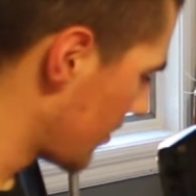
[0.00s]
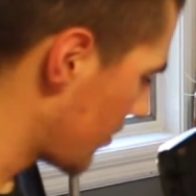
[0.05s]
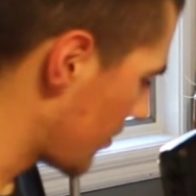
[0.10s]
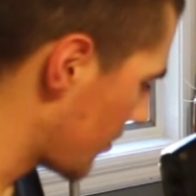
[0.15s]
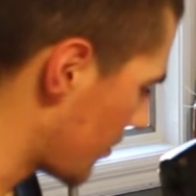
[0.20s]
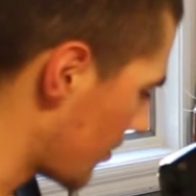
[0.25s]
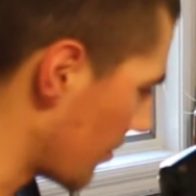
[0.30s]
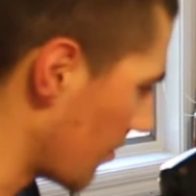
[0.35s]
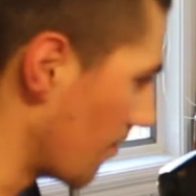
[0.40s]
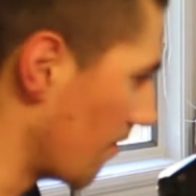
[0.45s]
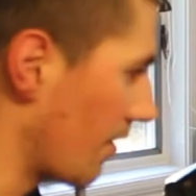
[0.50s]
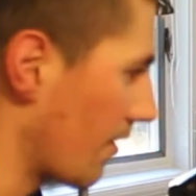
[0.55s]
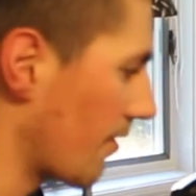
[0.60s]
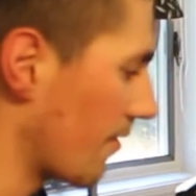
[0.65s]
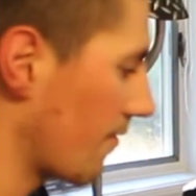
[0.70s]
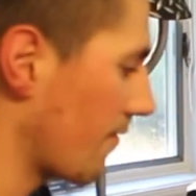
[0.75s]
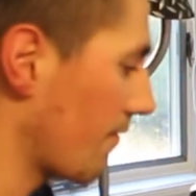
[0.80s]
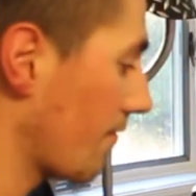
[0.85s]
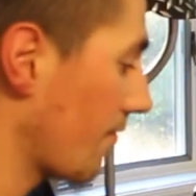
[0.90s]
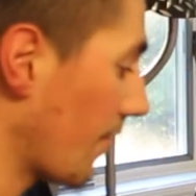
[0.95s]
so
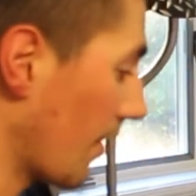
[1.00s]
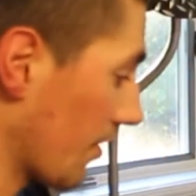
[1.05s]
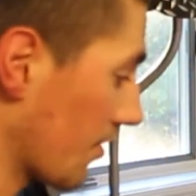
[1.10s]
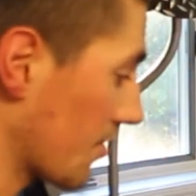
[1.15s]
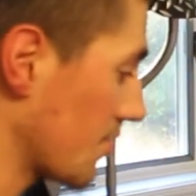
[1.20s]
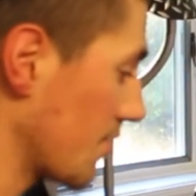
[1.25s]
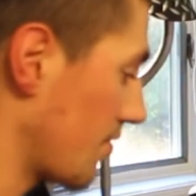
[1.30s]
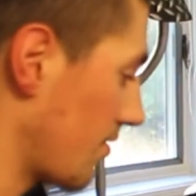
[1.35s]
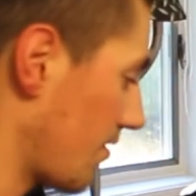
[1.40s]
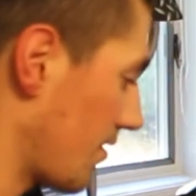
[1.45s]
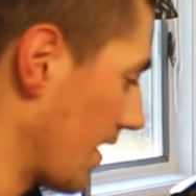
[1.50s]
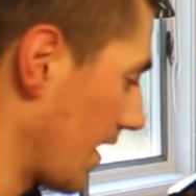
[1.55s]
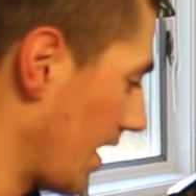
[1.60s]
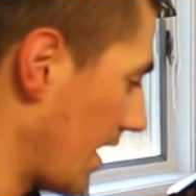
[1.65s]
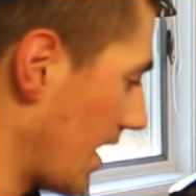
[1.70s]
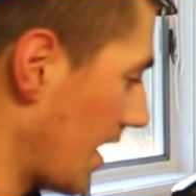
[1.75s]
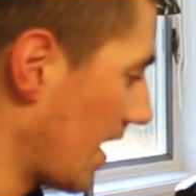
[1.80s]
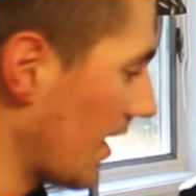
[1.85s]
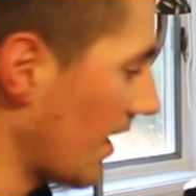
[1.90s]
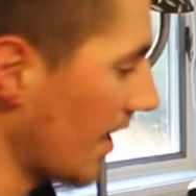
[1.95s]
they're functional
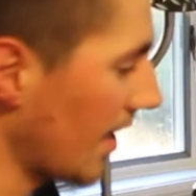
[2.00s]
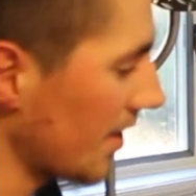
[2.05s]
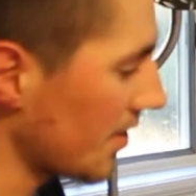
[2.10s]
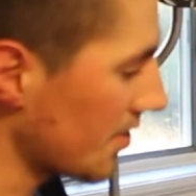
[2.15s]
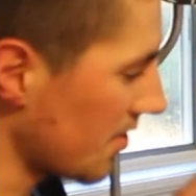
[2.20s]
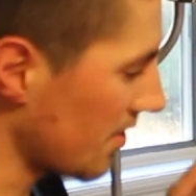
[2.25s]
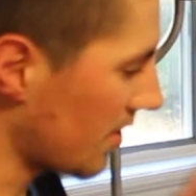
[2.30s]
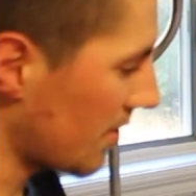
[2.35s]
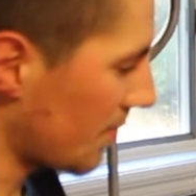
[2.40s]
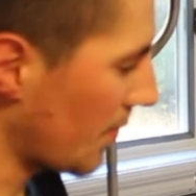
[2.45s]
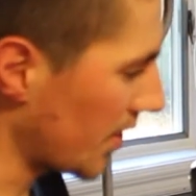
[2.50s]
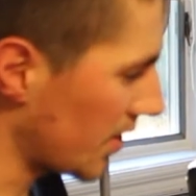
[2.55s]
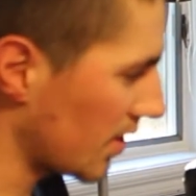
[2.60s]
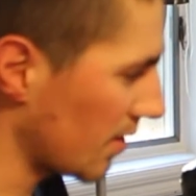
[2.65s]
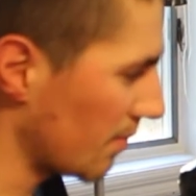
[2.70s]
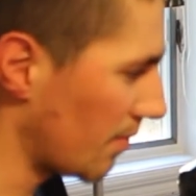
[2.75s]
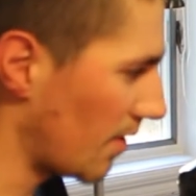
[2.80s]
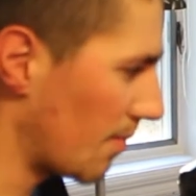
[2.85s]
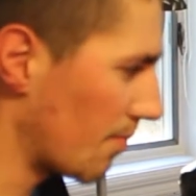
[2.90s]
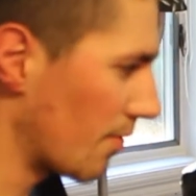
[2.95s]
again, and that should
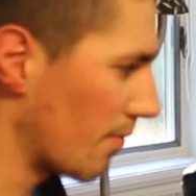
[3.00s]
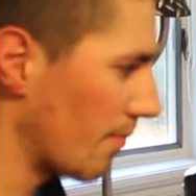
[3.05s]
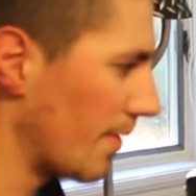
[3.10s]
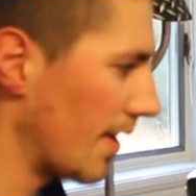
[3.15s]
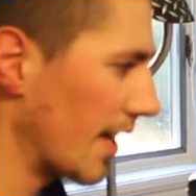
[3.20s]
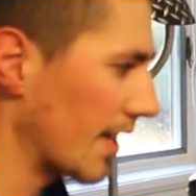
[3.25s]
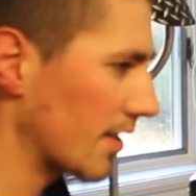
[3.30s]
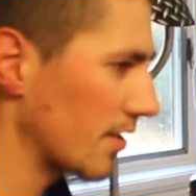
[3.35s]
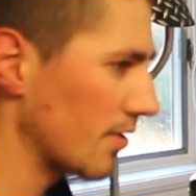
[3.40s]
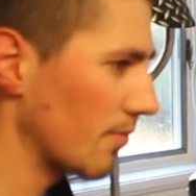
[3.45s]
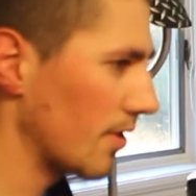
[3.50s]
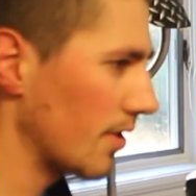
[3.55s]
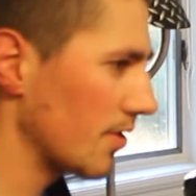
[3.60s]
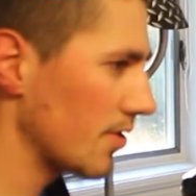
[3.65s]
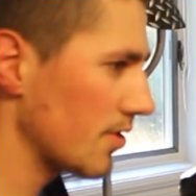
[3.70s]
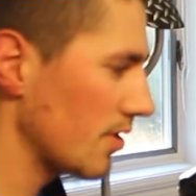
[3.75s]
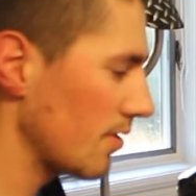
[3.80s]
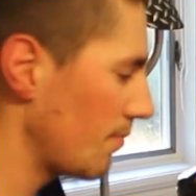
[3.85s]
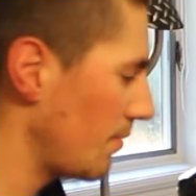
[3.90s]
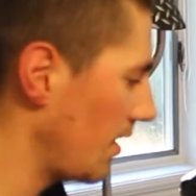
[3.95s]
space the bumper back to where
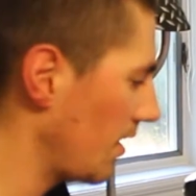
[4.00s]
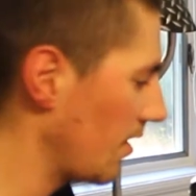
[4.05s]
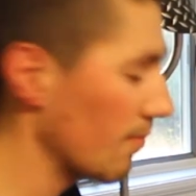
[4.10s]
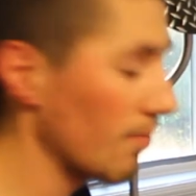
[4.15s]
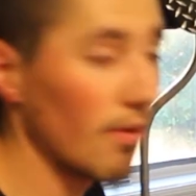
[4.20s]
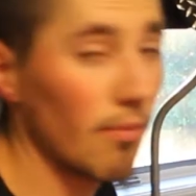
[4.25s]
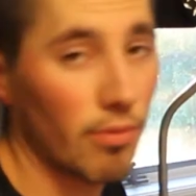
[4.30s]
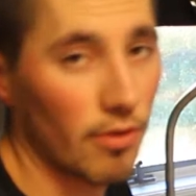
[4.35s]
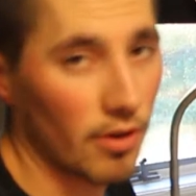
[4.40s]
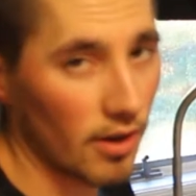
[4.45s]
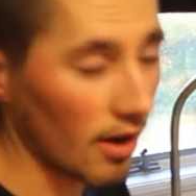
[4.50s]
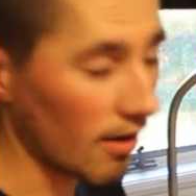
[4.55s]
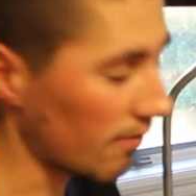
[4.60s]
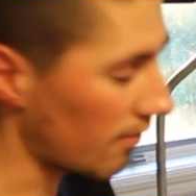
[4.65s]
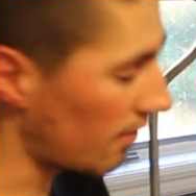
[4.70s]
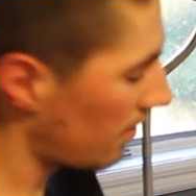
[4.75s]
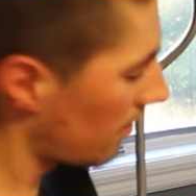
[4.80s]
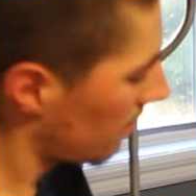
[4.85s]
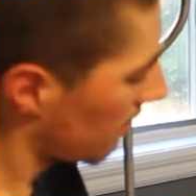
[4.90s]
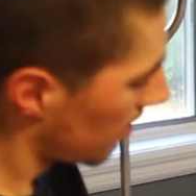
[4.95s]
it should be, the bumper
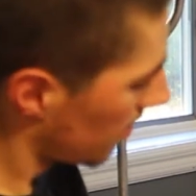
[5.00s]
cover.